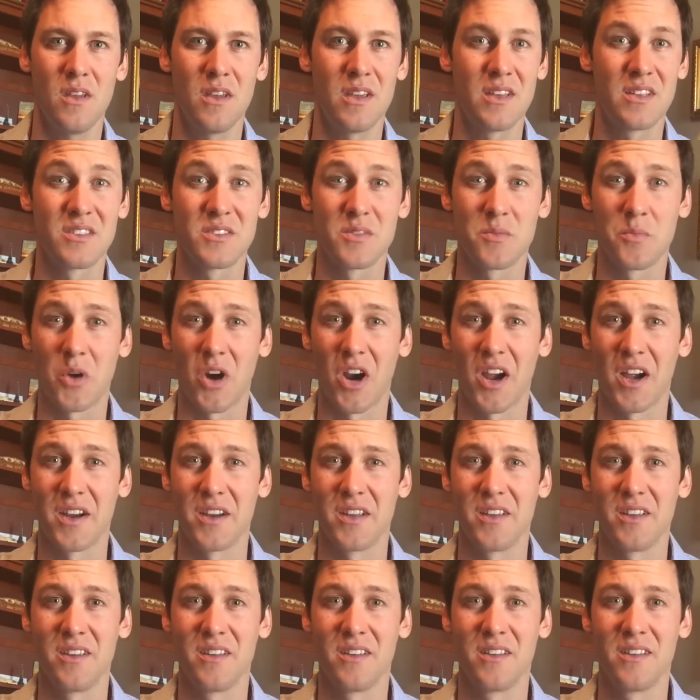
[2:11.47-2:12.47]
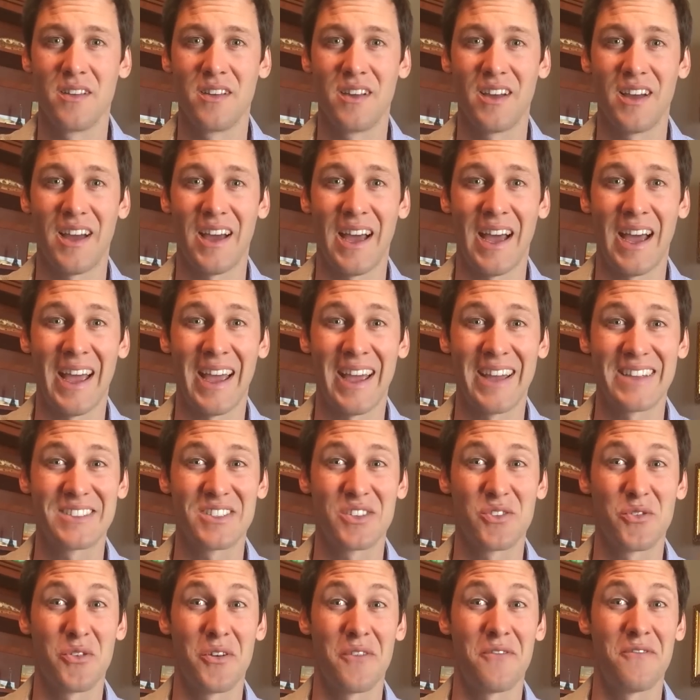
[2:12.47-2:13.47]
in sobriety. I had
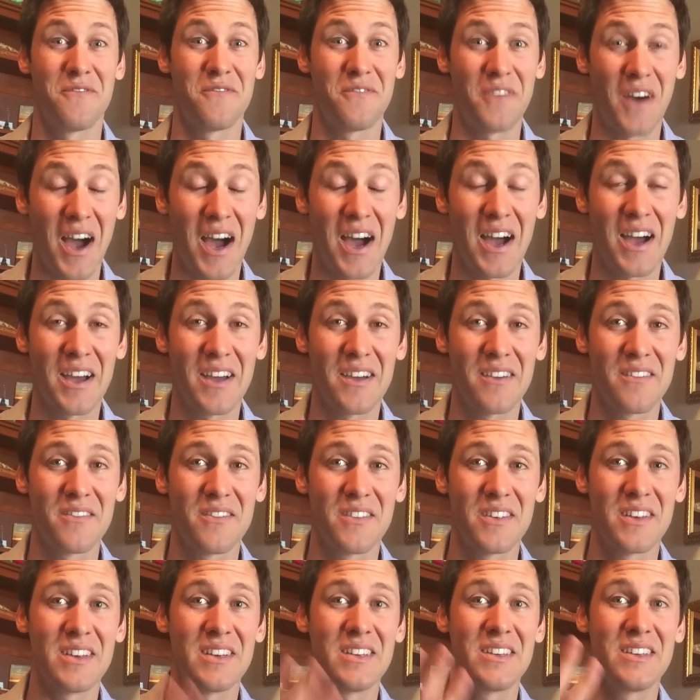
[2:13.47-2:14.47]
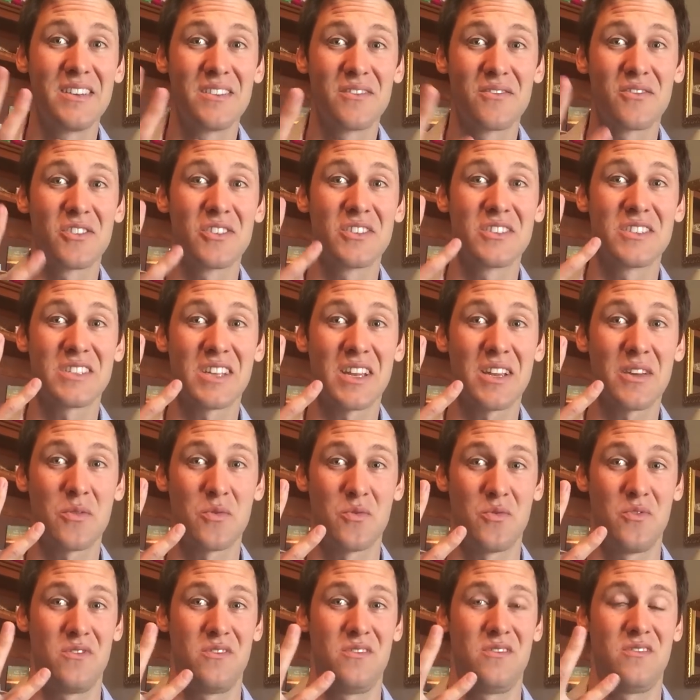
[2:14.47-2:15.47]
to go to 5 different
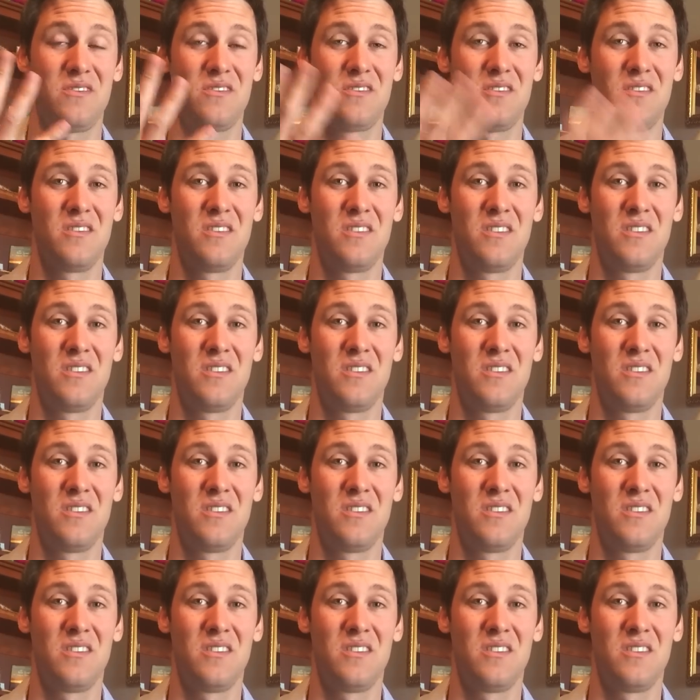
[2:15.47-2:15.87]
psych wards.